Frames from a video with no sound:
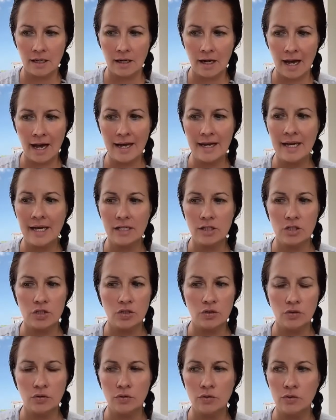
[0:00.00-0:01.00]
I get
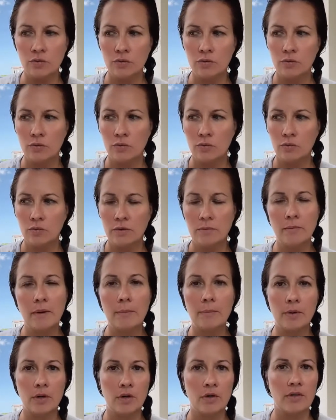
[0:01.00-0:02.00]
to
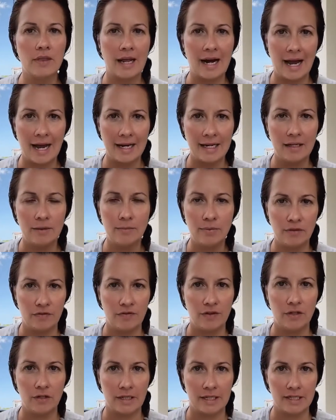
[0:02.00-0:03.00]
remember that I can be
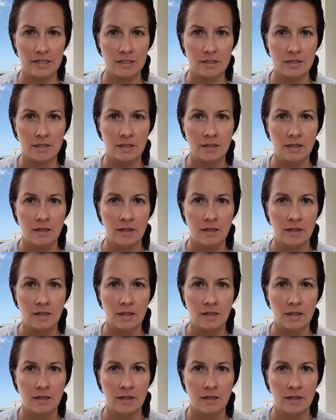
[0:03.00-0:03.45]
fearless.